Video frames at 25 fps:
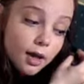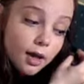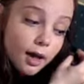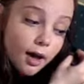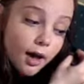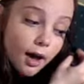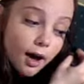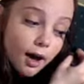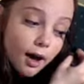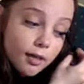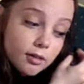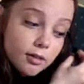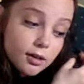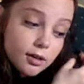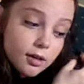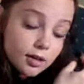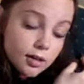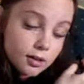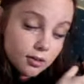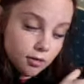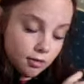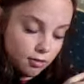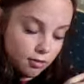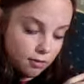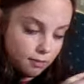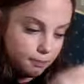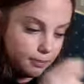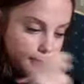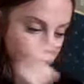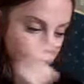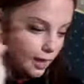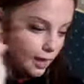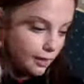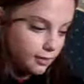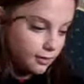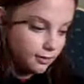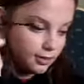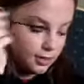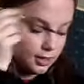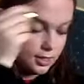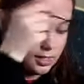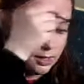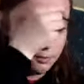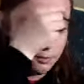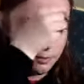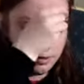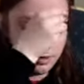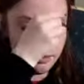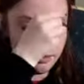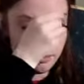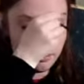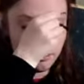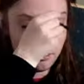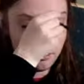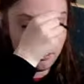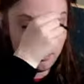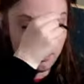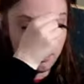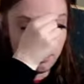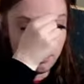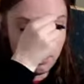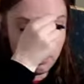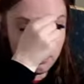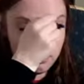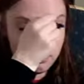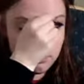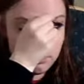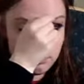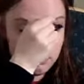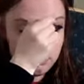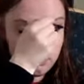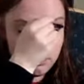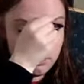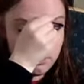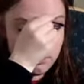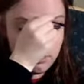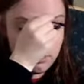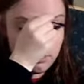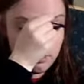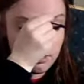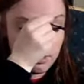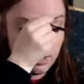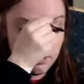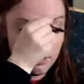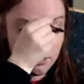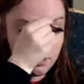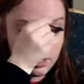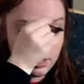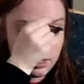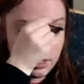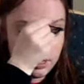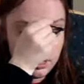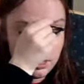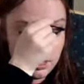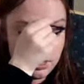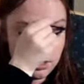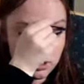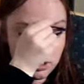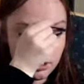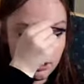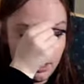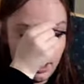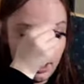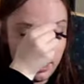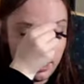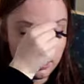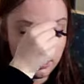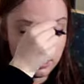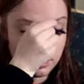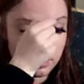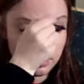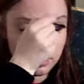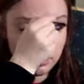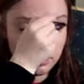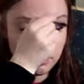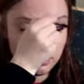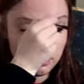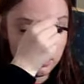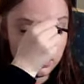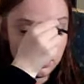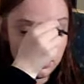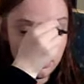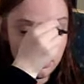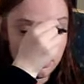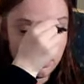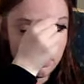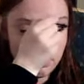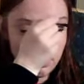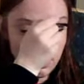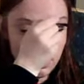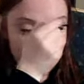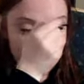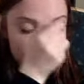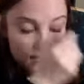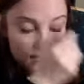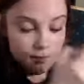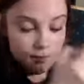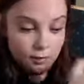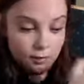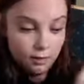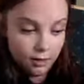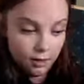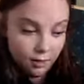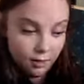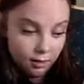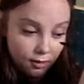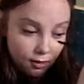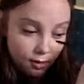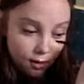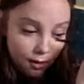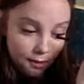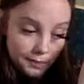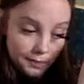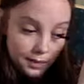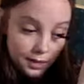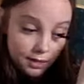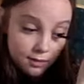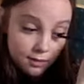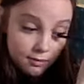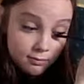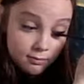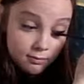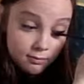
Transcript: it has kind of those plasticky bristles that separate each lash so it doesn't end up looking clumpy.